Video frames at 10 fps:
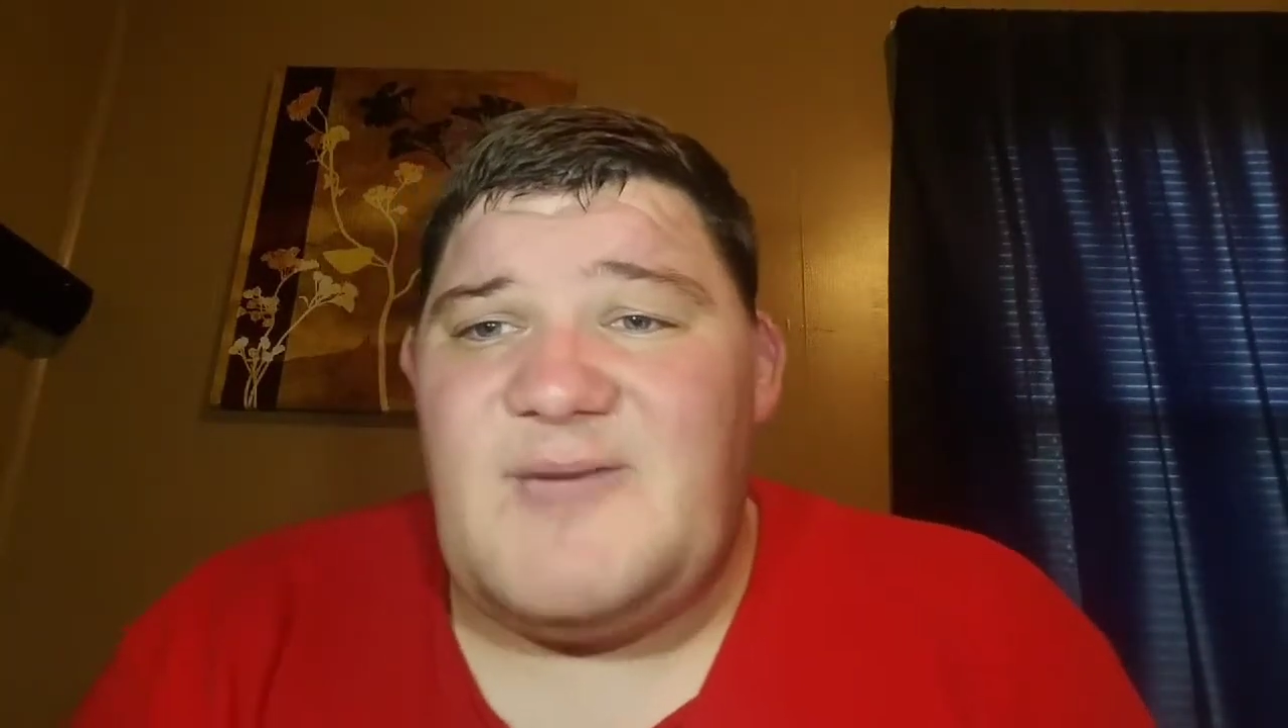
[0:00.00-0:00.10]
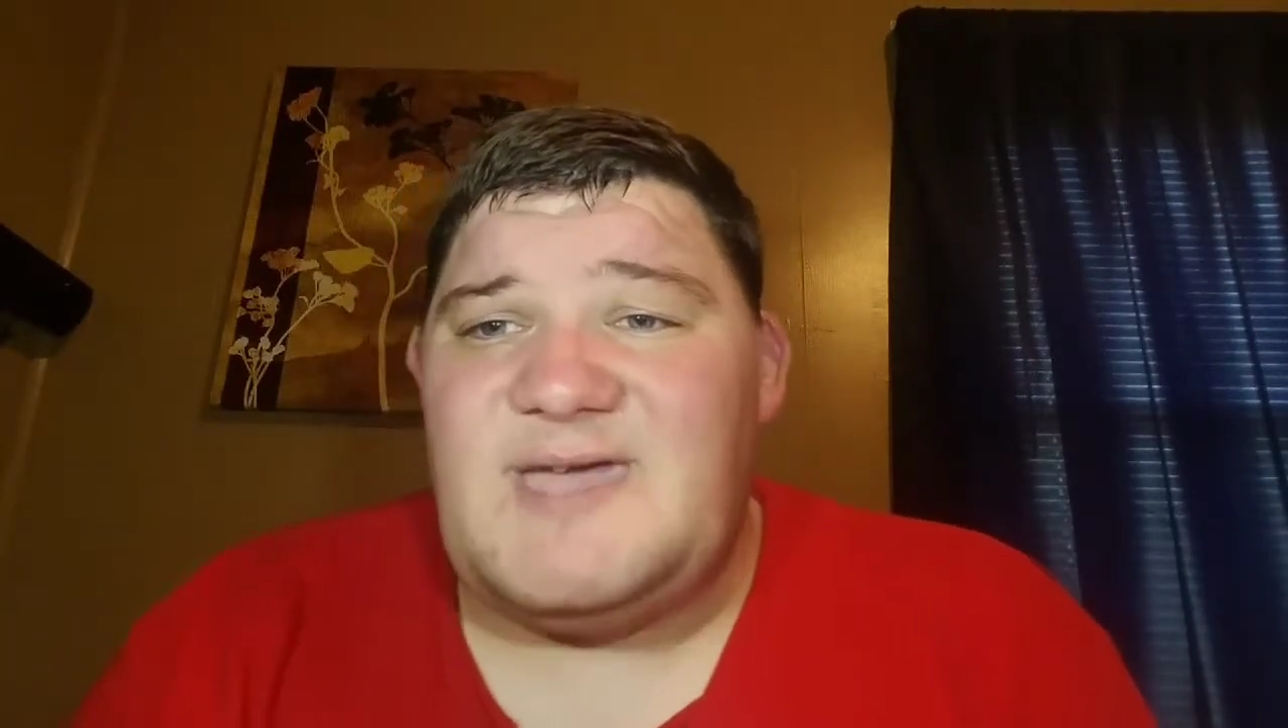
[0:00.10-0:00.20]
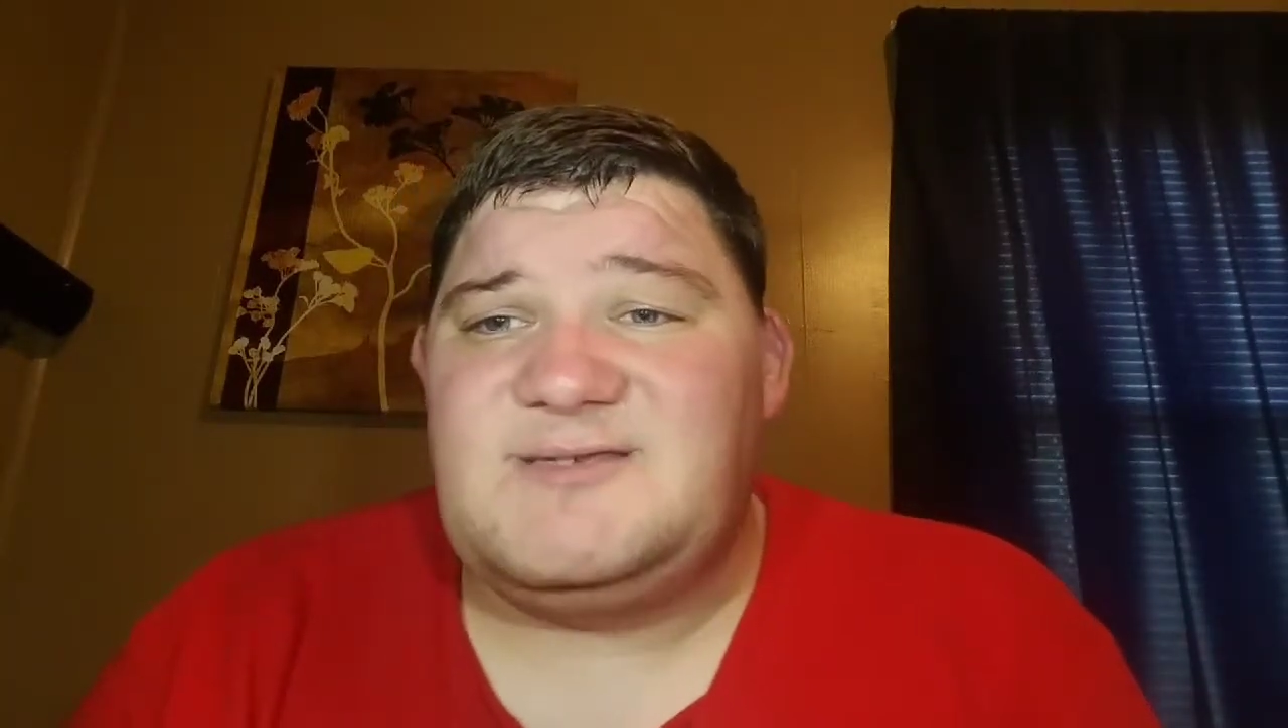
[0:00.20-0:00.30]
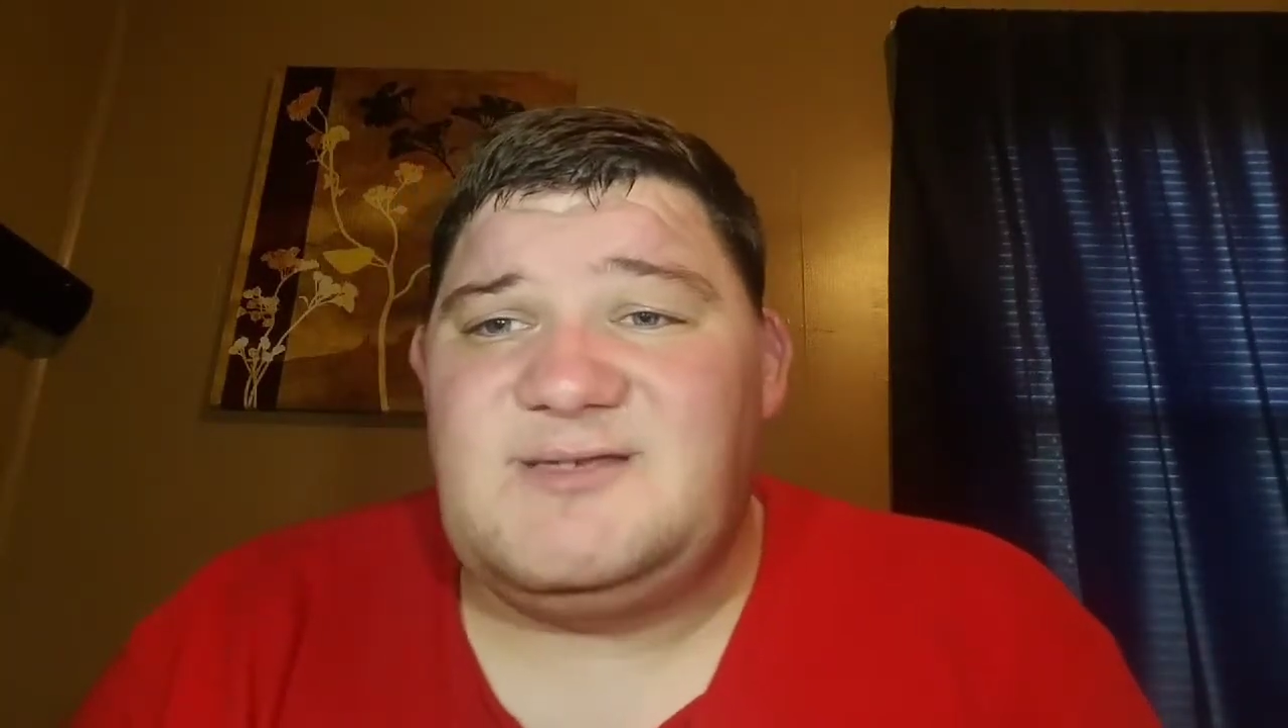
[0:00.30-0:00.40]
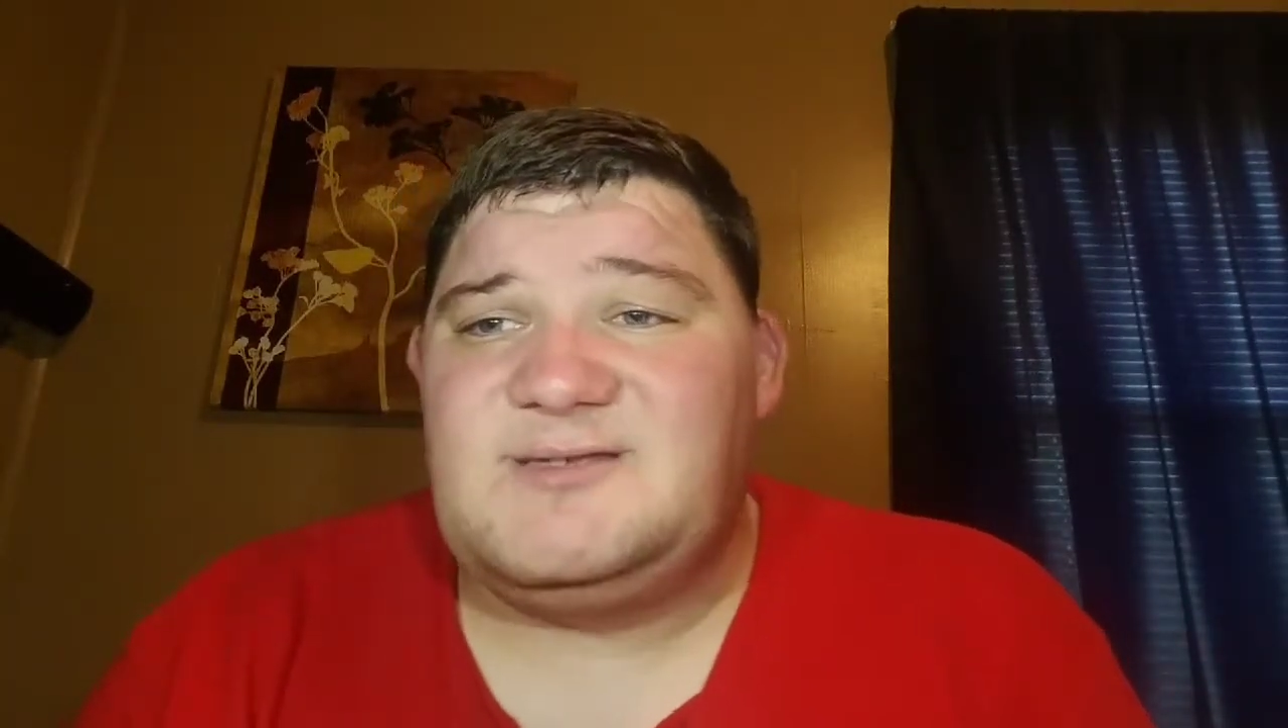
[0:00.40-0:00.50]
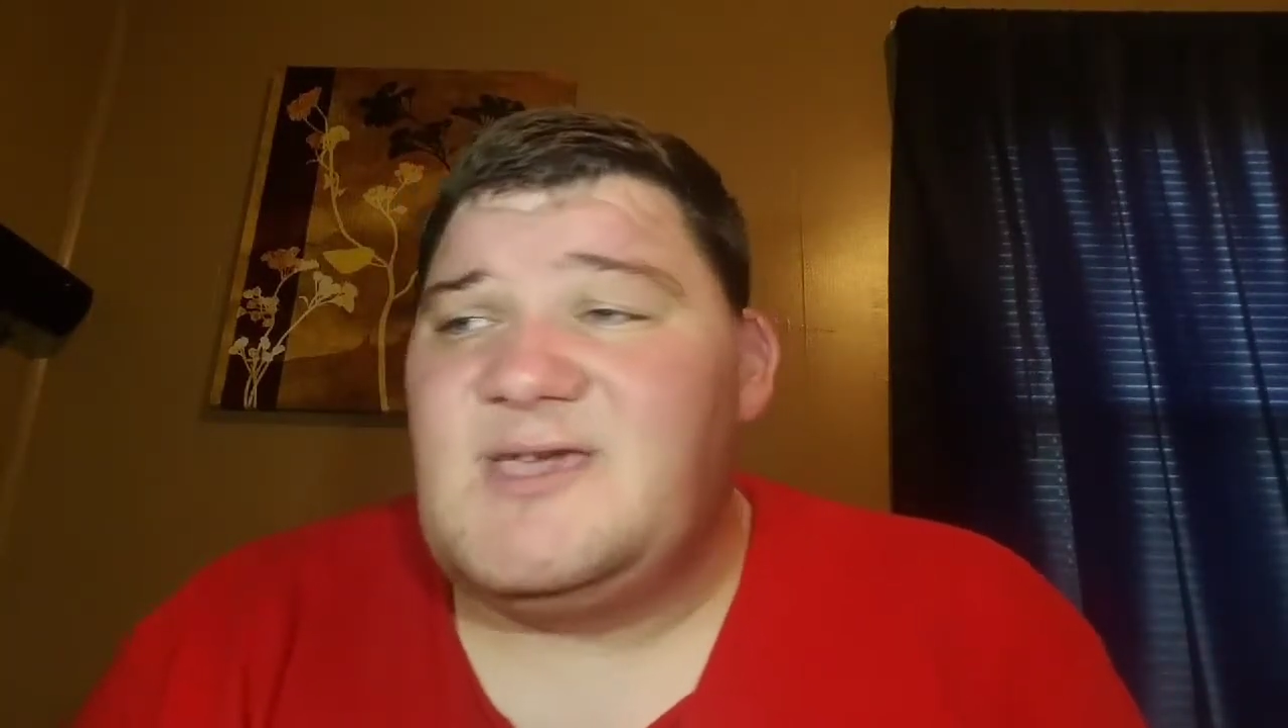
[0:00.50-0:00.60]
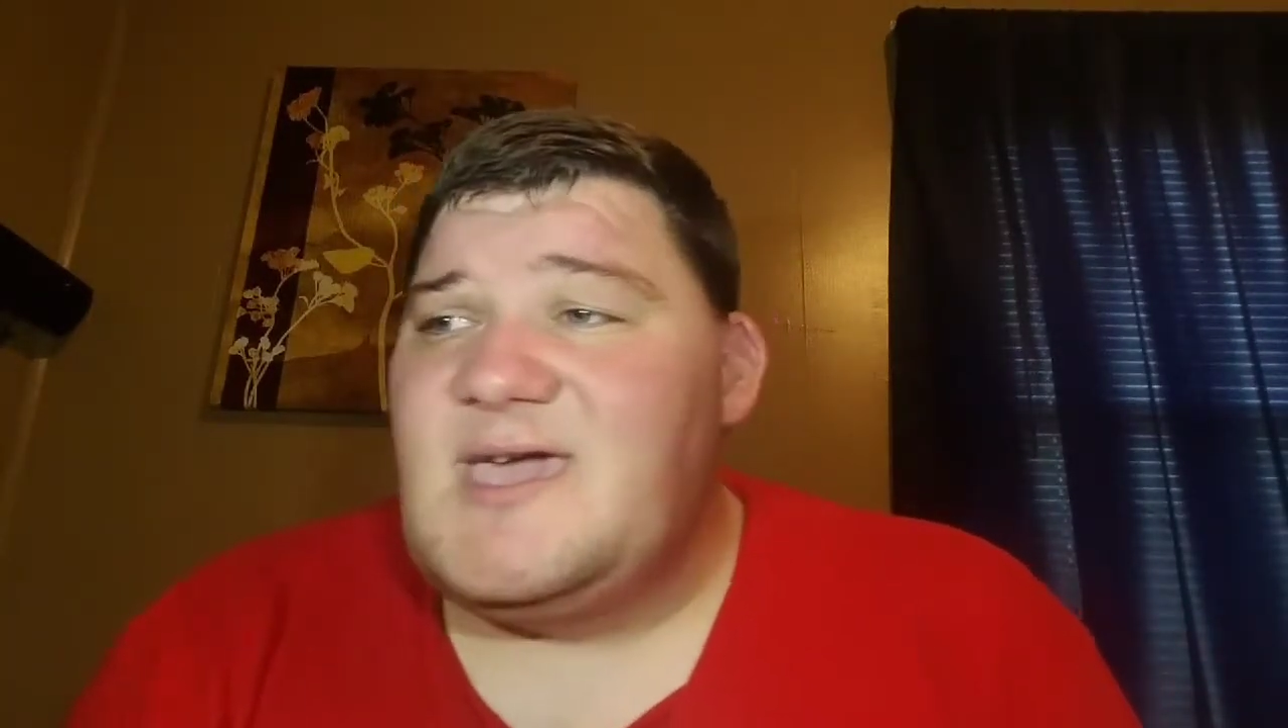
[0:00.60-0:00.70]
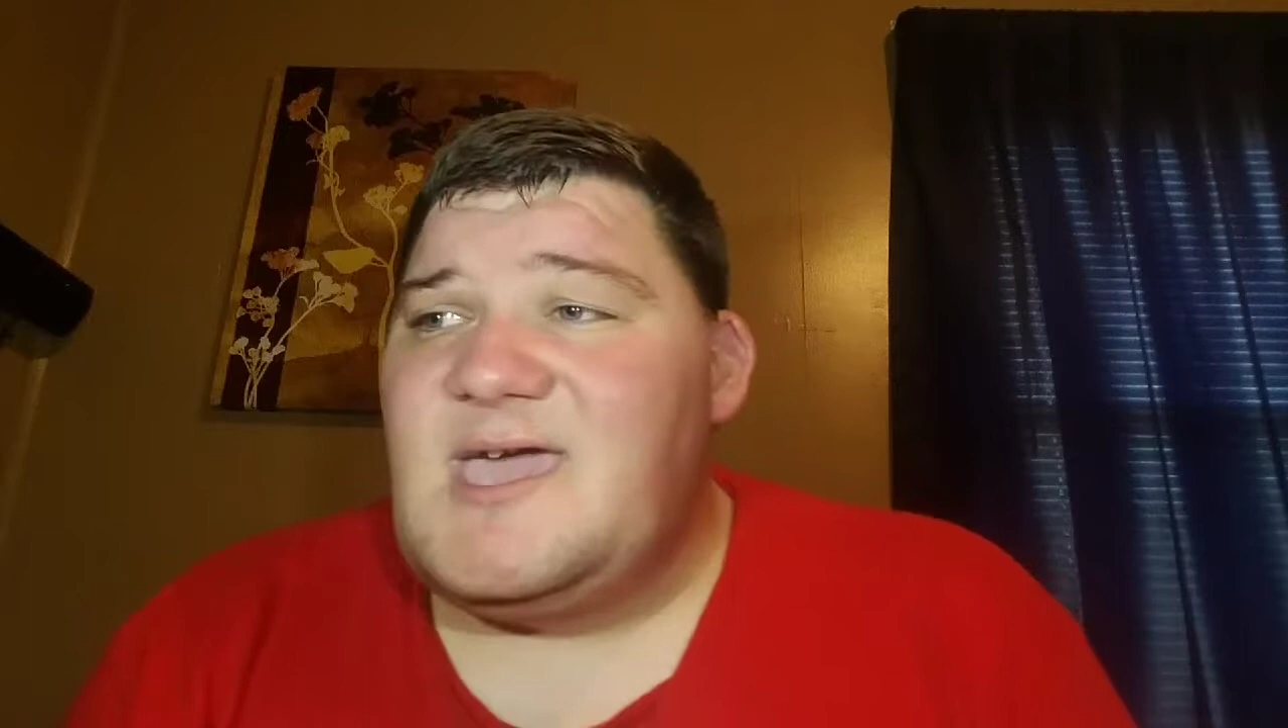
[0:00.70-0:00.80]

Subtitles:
basis,